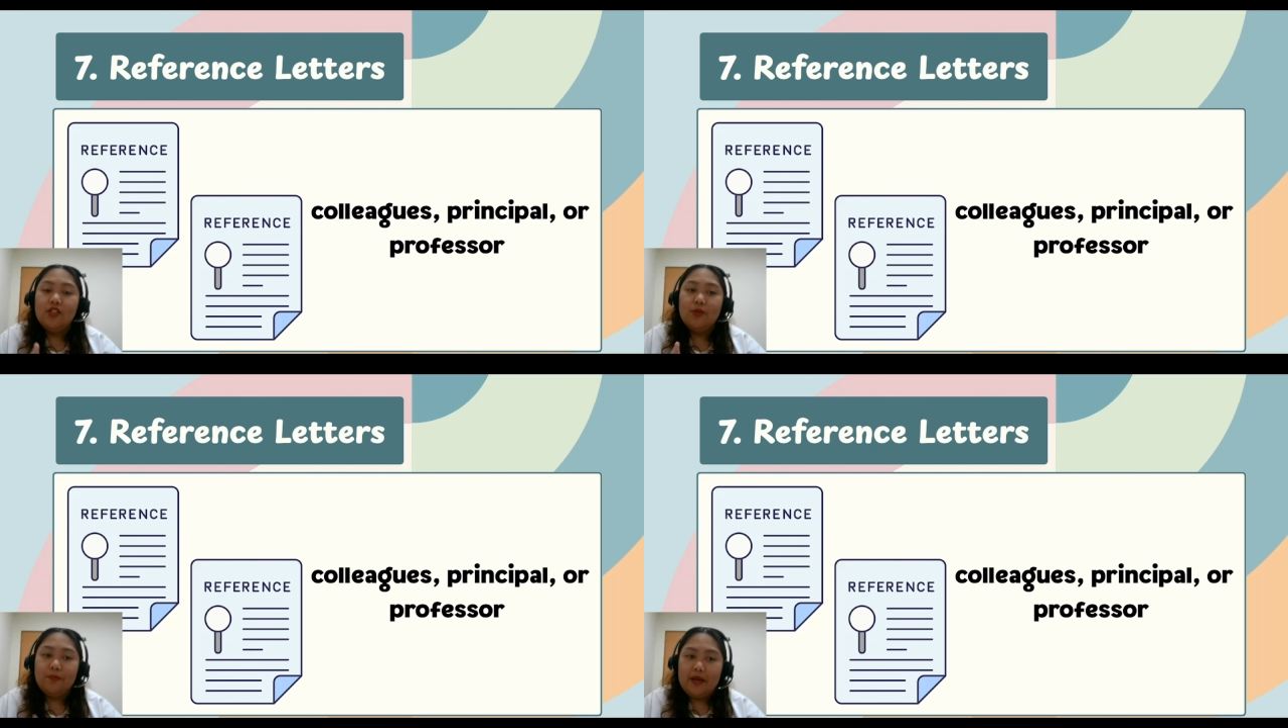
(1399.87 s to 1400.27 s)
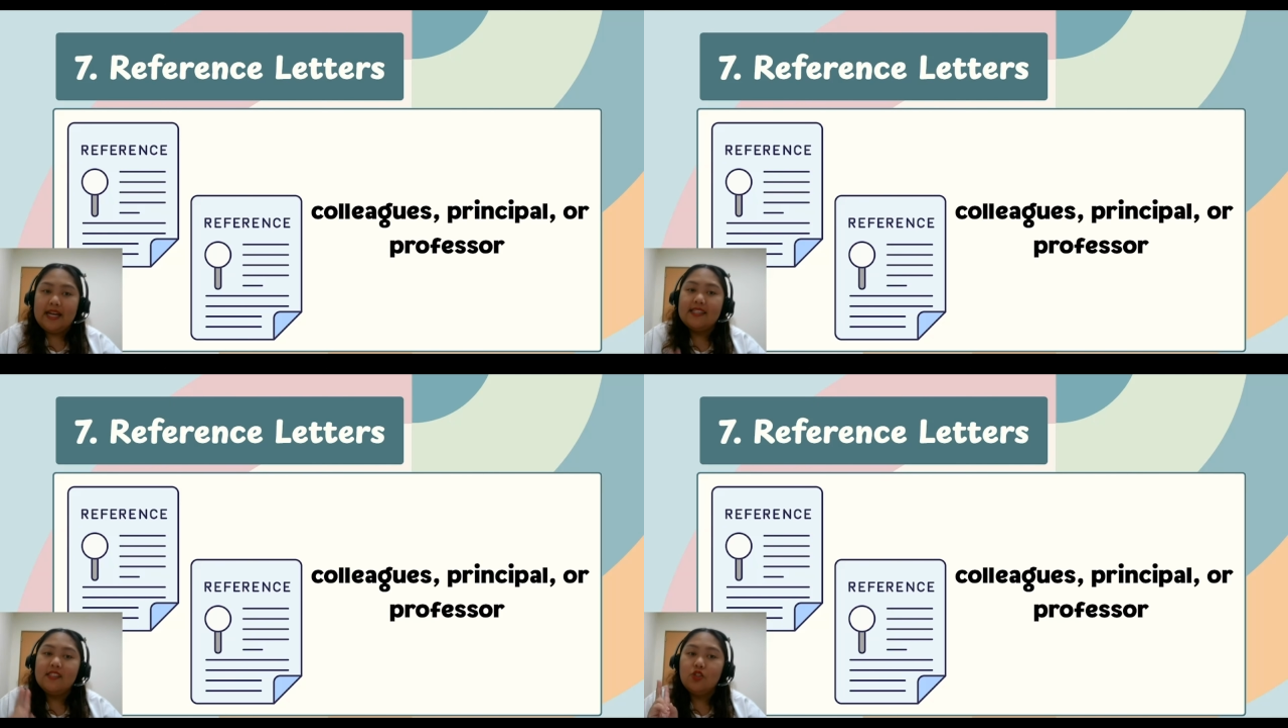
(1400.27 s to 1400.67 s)
to
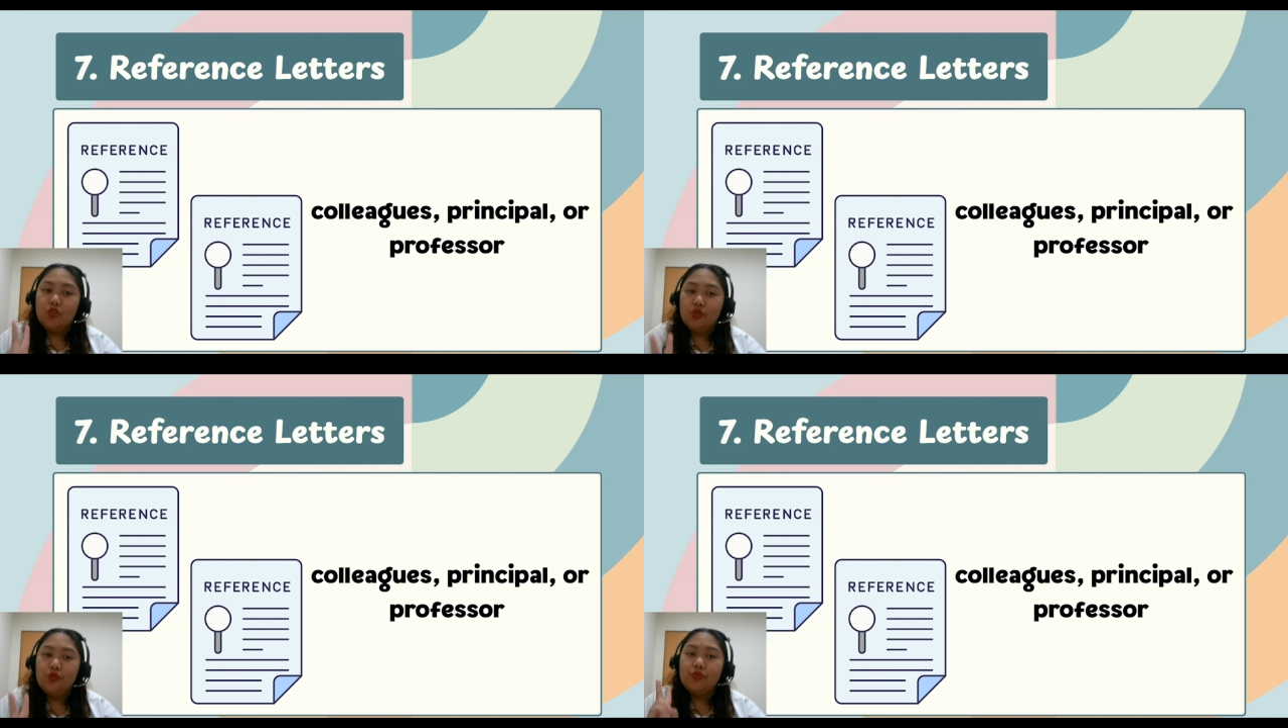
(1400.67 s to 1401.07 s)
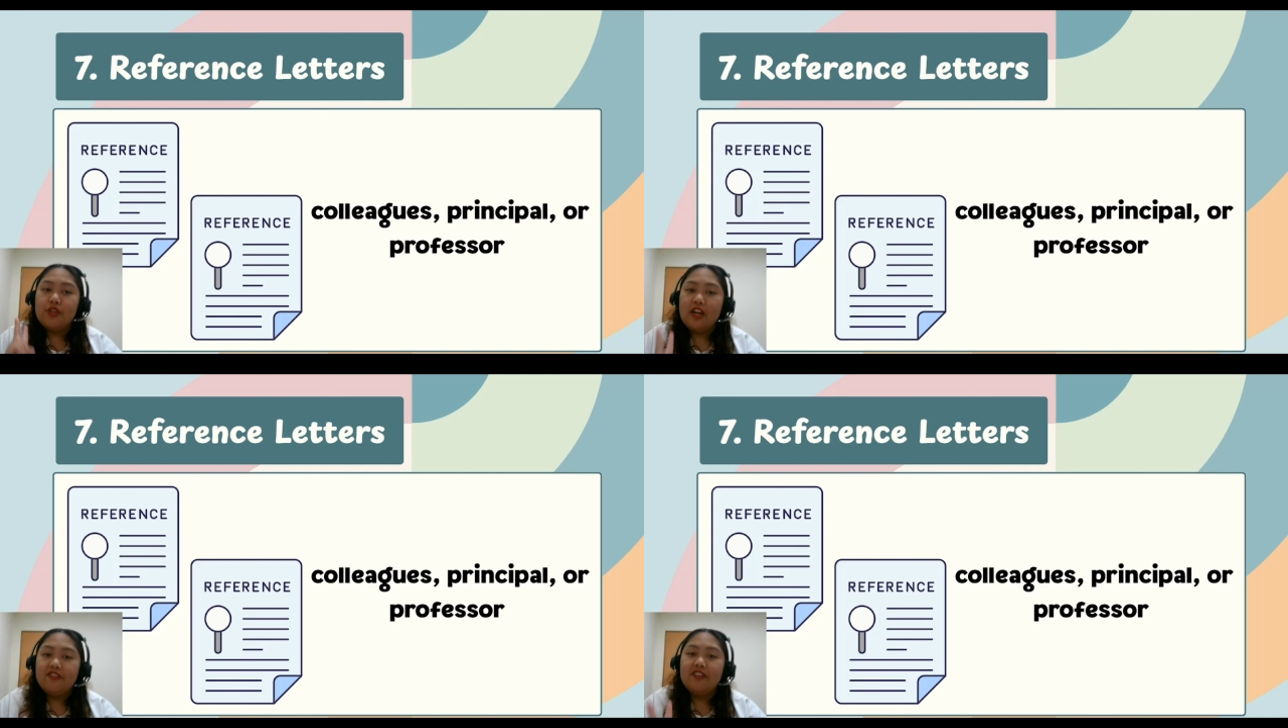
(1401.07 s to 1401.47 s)
pass 2
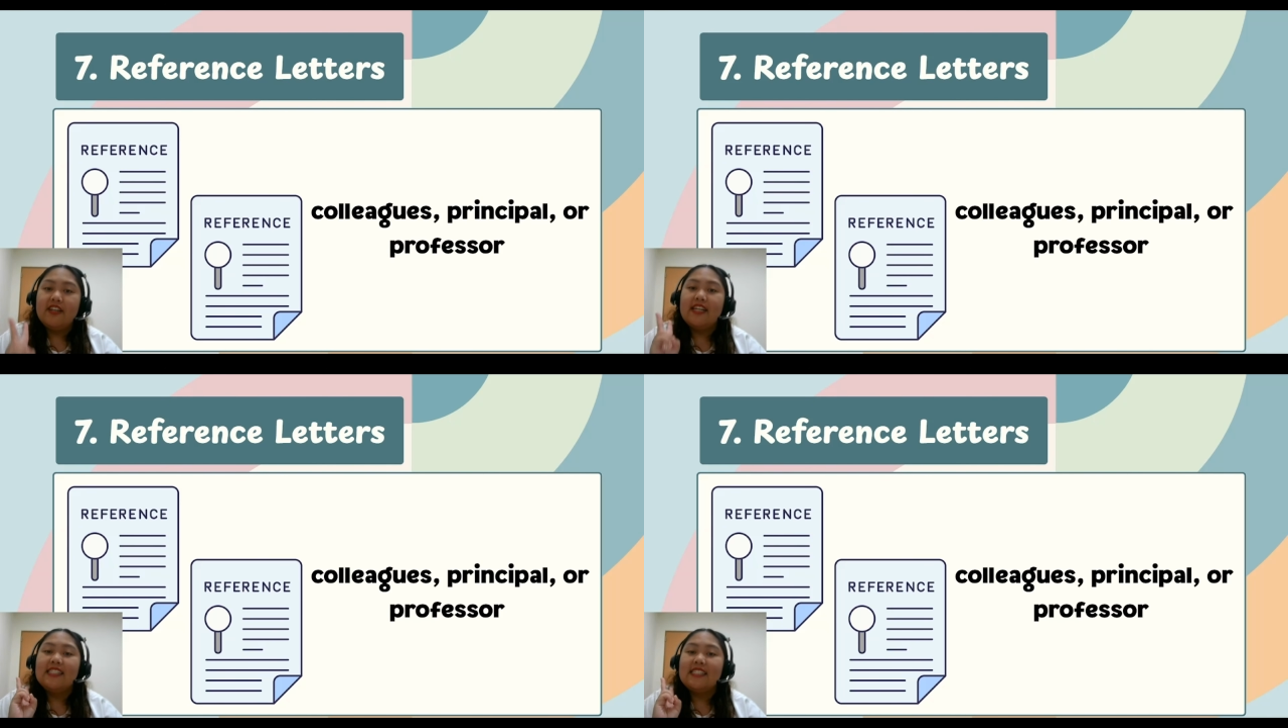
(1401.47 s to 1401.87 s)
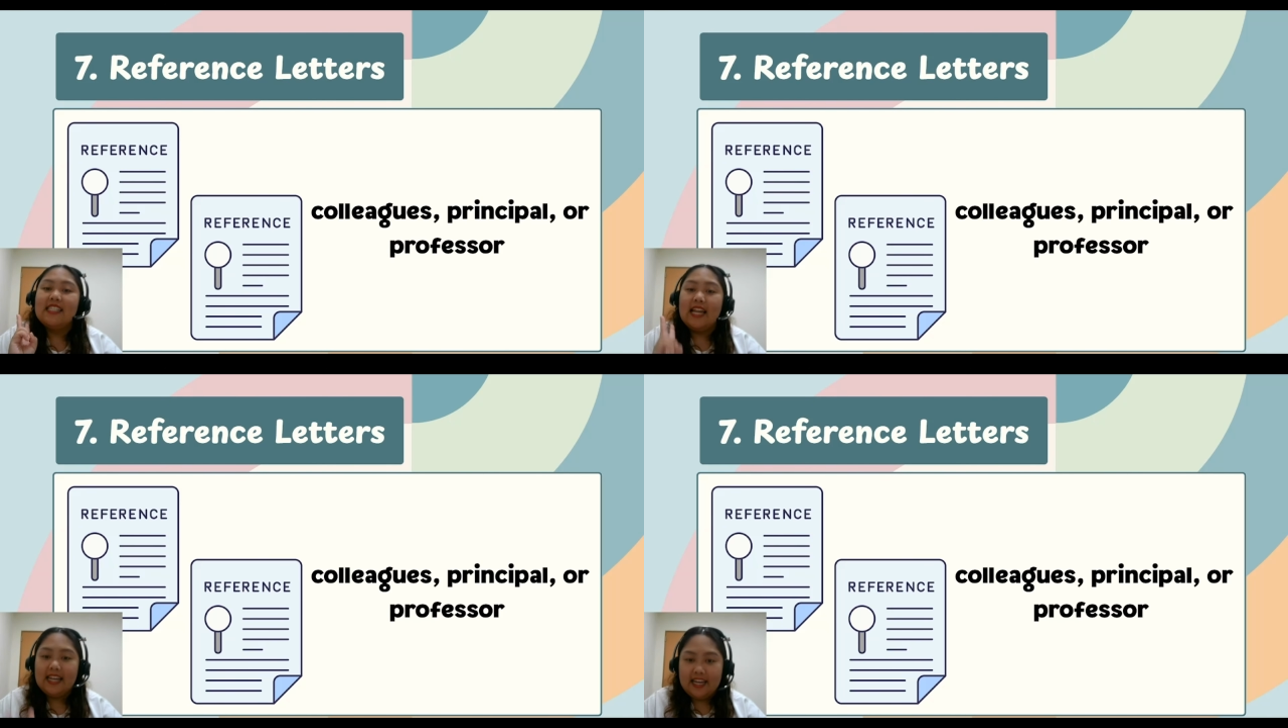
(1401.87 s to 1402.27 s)
reference
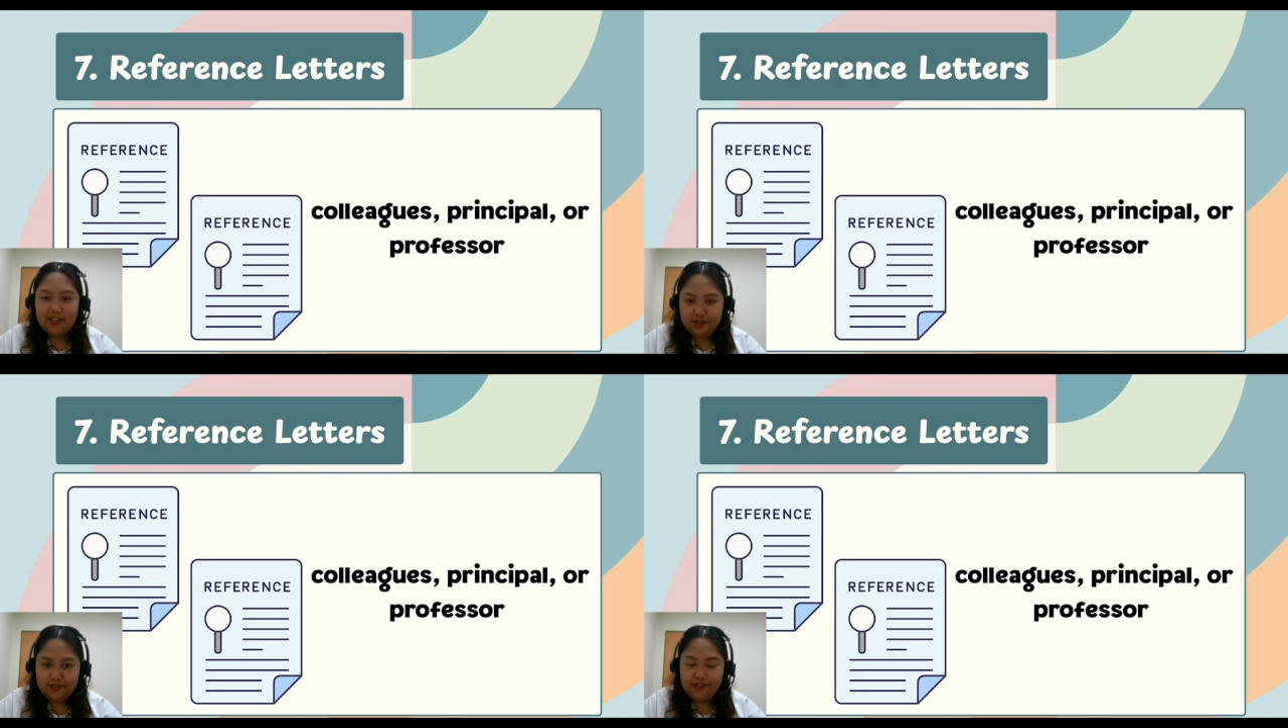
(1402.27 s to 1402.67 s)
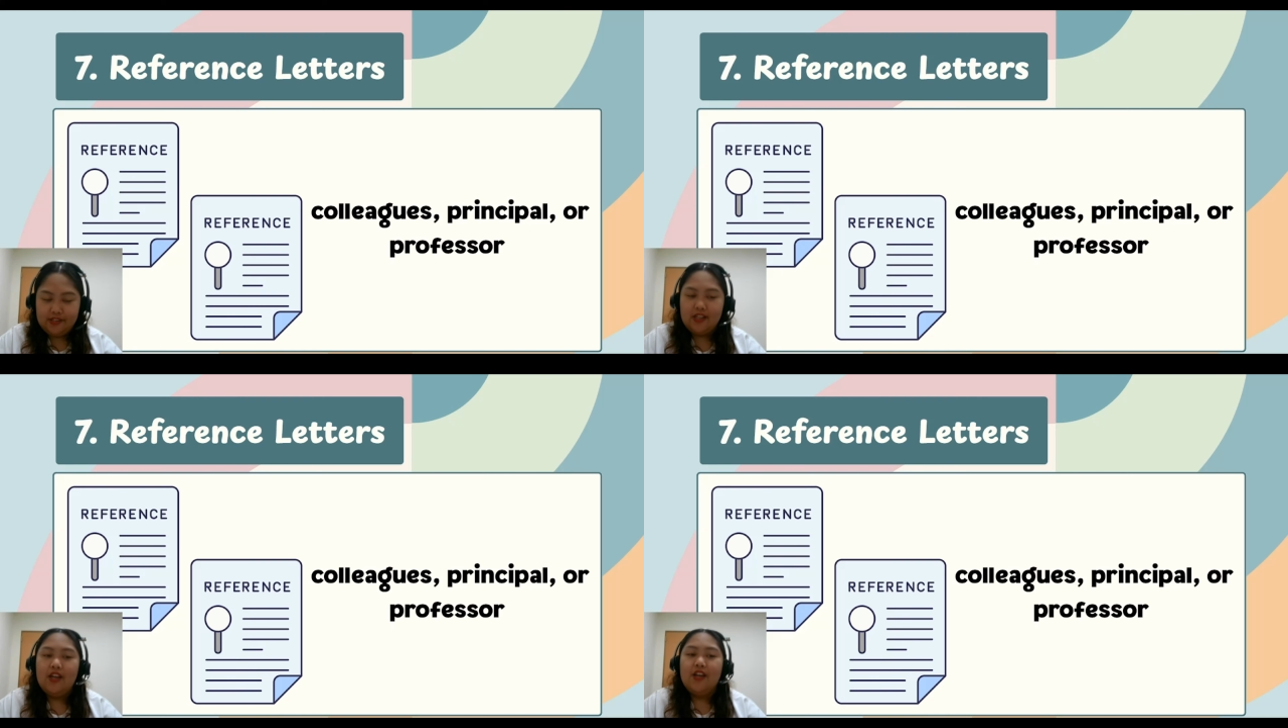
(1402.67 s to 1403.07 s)
letters.